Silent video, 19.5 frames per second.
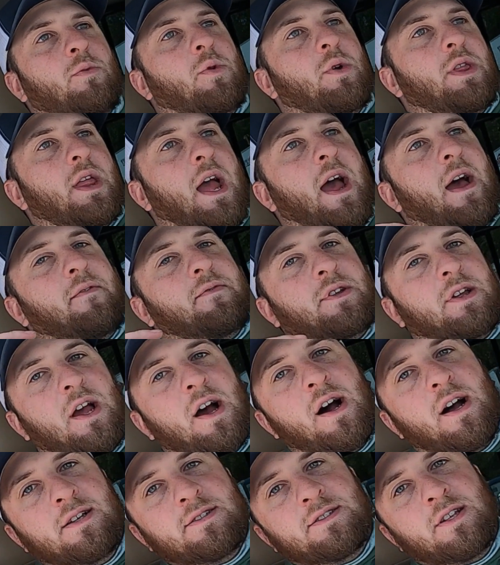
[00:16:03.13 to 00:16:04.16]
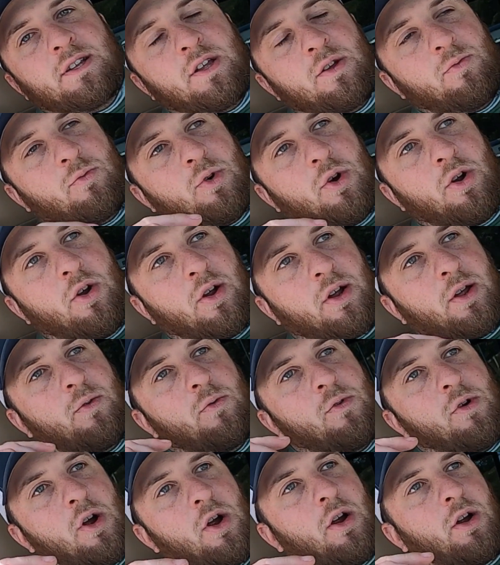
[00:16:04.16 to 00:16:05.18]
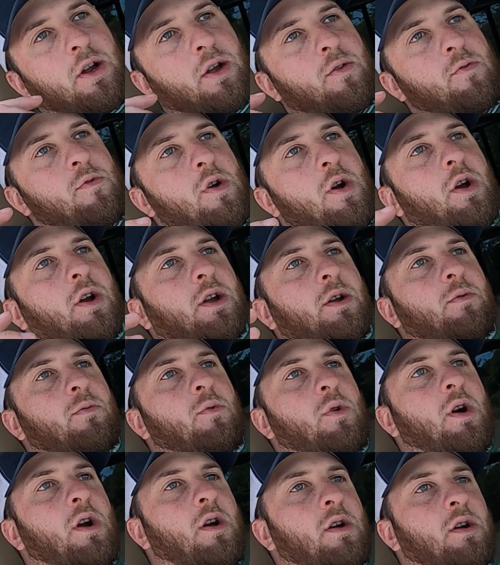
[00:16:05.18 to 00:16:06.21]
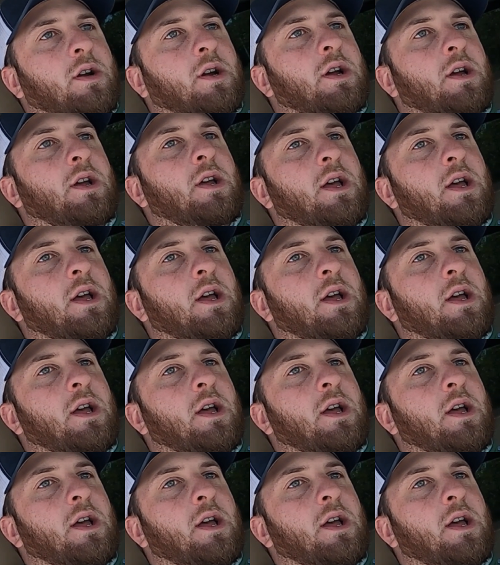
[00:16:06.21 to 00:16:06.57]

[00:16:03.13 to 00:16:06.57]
where they have to constantly work and work and work and work